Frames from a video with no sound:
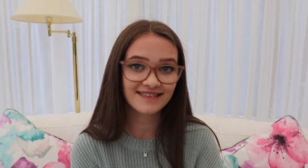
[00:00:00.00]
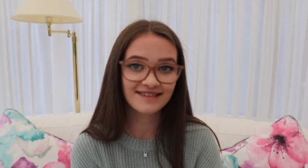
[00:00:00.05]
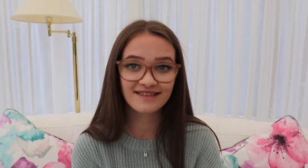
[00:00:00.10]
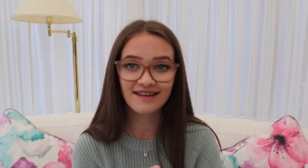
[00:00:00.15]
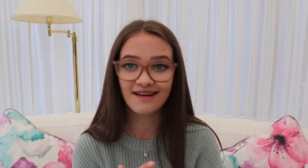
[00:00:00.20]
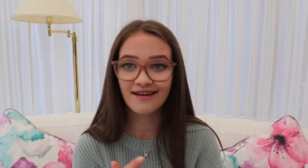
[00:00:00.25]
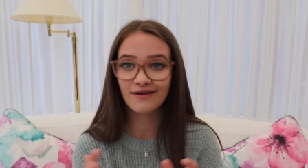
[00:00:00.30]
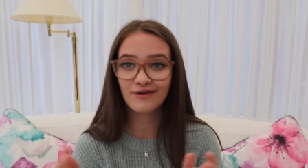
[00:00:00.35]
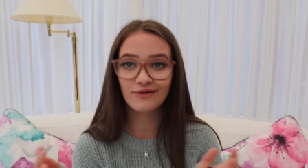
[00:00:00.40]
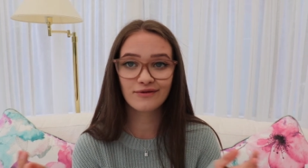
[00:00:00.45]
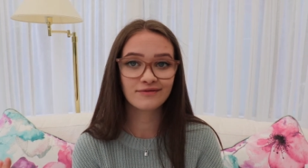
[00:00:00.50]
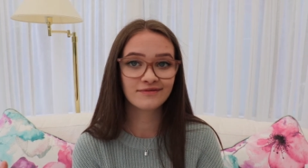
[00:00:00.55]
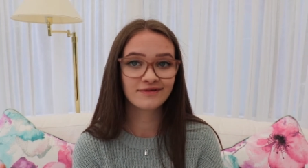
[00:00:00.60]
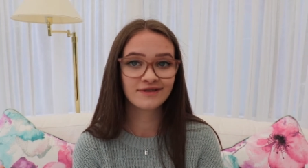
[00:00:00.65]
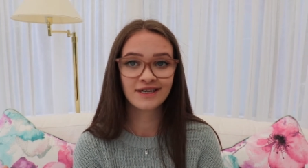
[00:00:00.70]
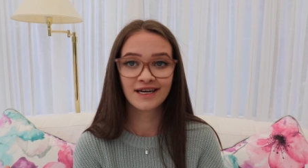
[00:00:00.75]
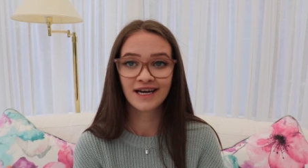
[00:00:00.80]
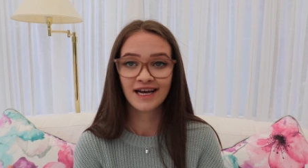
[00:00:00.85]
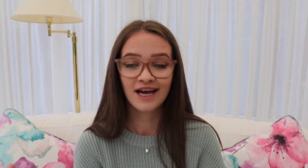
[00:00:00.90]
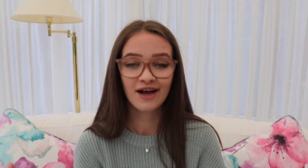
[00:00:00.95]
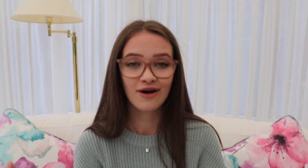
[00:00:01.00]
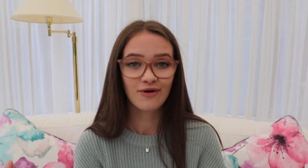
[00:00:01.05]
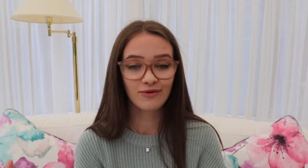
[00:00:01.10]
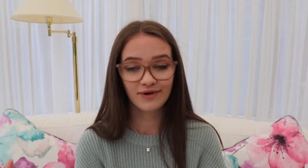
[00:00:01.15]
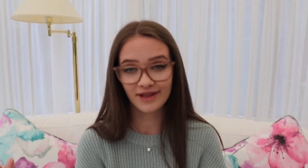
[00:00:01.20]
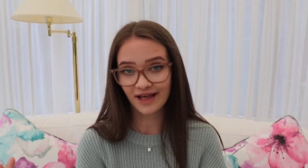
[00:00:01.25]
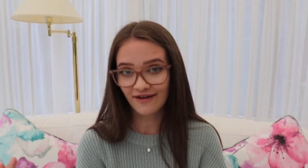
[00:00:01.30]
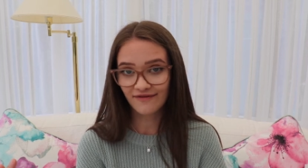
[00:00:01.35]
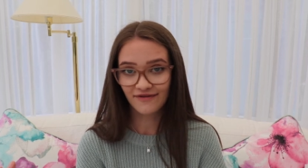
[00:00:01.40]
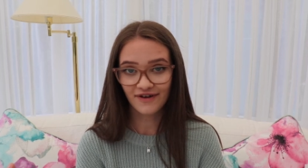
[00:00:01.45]
So
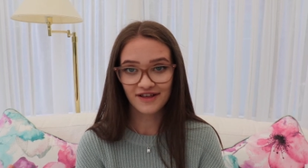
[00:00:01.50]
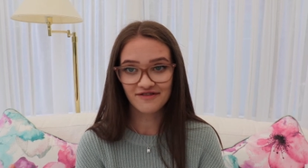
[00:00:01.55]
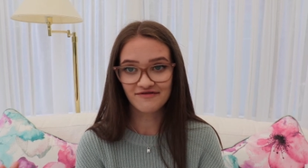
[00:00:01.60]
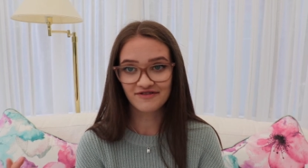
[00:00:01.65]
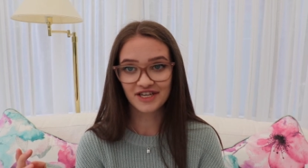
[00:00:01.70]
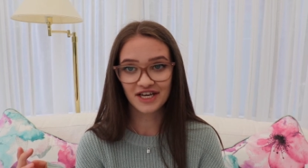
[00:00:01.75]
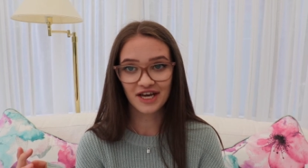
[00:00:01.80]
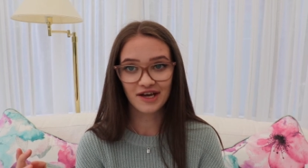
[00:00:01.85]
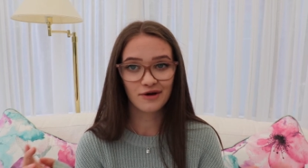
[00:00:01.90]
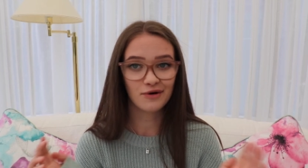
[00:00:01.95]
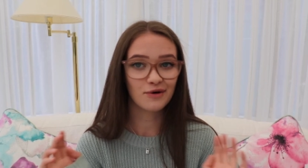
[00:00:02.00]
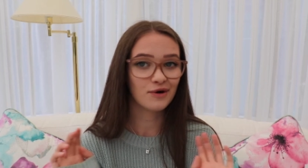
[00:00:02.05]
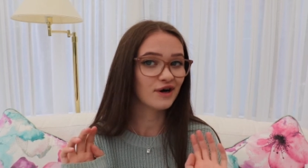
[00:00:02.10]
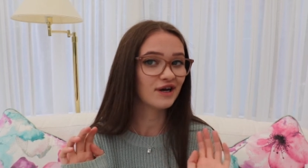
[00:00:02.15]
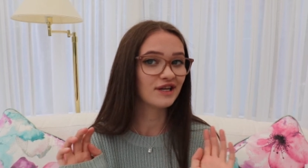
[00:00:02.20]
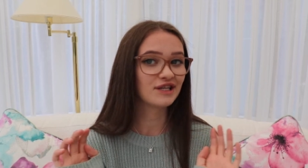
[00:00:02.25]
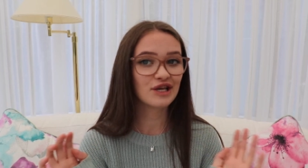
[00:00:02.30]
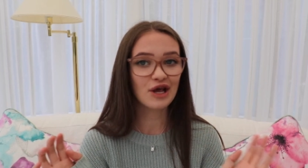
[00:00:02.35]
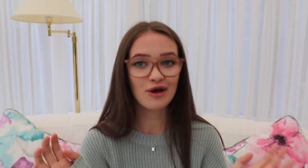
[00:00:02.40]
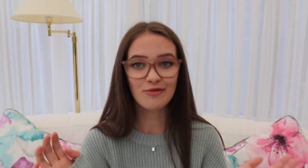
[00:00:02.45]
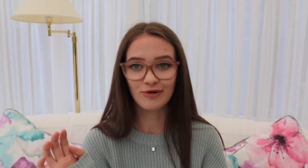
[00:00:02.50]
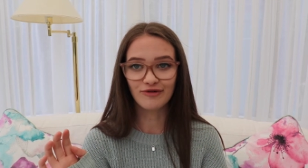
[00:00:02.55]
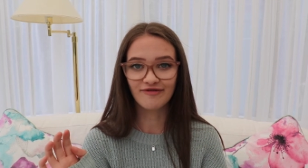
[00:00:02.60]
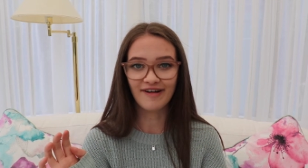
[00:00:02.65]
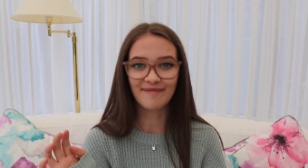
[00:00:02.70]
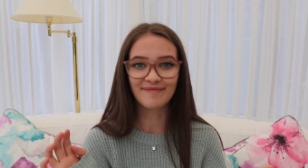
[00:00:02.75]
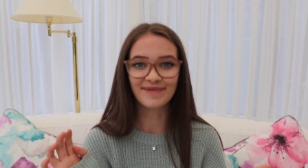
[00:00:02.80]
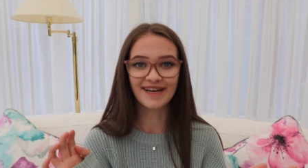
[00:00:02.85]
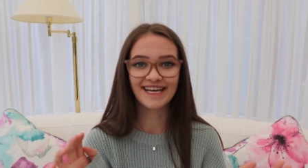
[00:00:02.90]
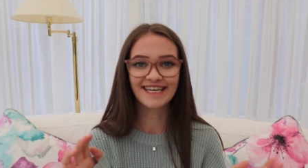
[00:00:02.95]
without further ado, no more
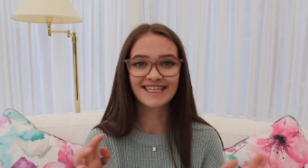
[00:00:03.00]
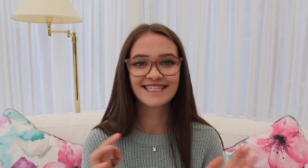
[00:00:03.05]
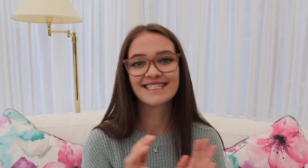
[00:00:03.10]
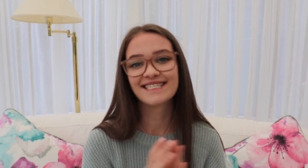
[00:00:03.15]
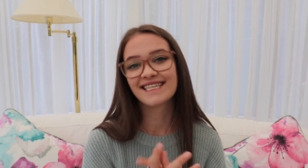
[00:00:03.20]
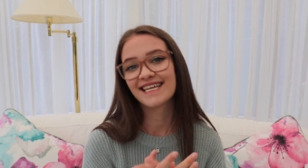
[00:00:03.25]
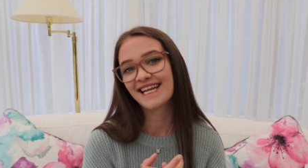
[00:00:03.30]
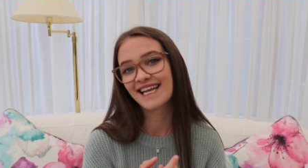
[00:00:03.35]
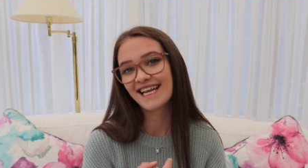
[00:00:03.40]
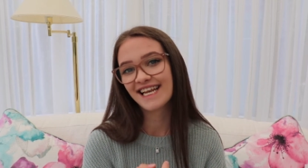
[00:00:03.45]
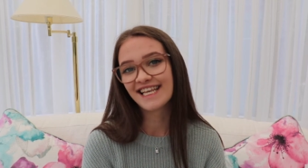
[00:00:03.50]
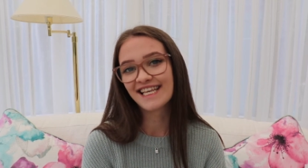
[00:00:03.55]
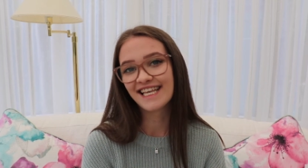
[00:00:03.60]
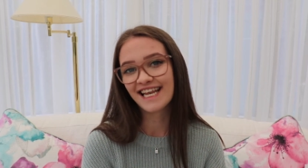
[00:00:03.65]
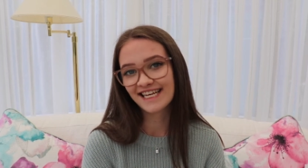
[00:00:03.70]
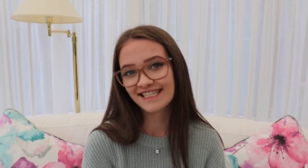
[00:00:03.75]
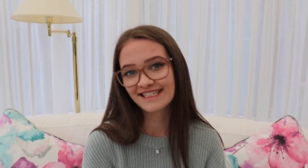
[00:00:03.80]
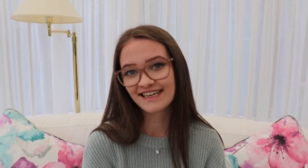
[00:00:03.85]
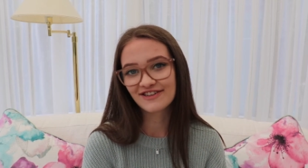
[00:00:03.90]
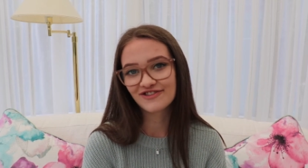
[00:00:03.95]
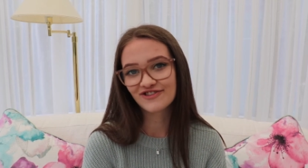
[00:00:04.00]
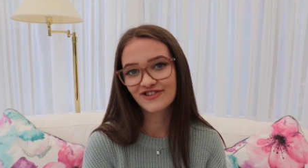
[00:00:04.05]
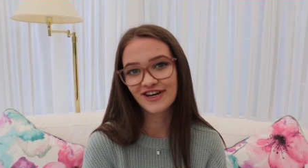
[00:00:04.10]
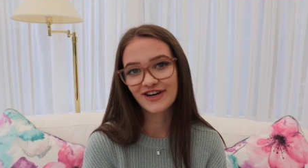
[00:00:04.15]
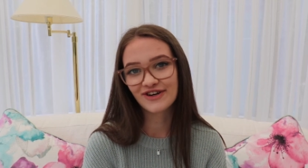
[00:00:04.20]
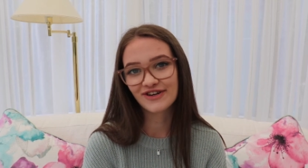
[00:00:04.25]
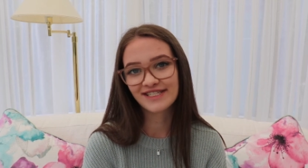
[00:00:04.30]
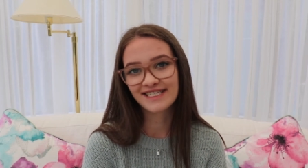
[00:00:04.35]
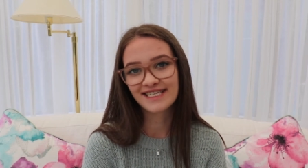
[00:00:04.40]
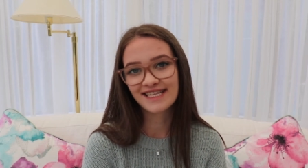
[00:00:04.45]
ramblings, let's get straight
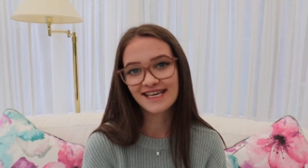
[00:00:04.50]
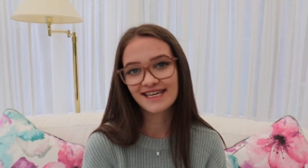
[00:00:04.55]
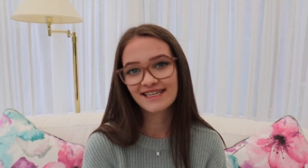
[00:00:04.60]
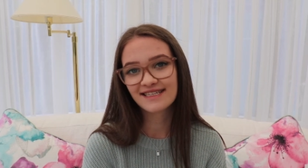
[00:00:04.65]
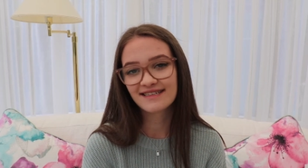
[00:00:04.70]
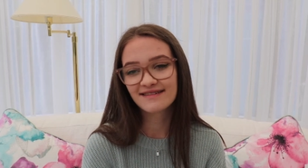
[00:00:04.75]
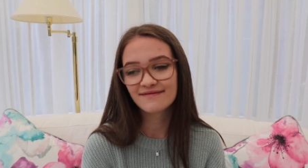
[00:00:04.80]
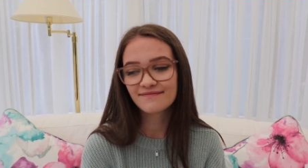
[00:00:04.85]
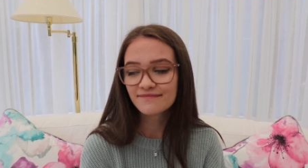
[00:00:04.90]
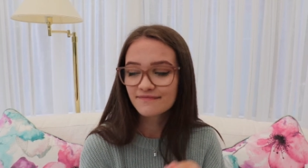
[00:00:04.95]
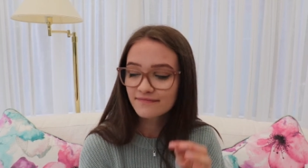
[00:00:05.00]
on into this.